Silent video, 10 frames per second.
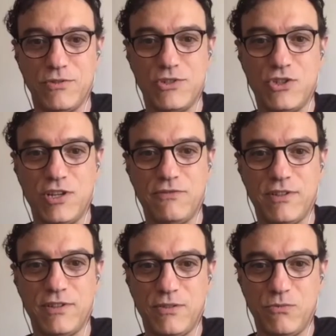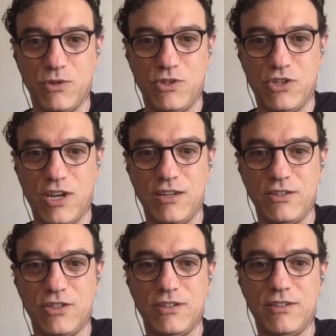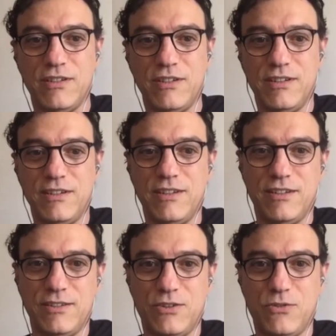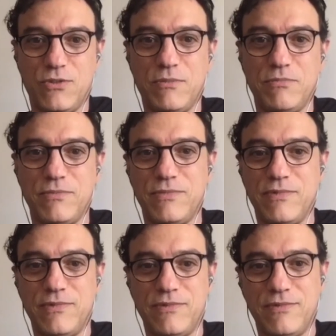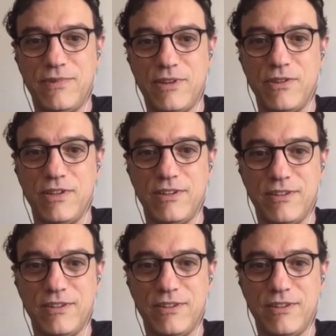shift. We change. So I'm very.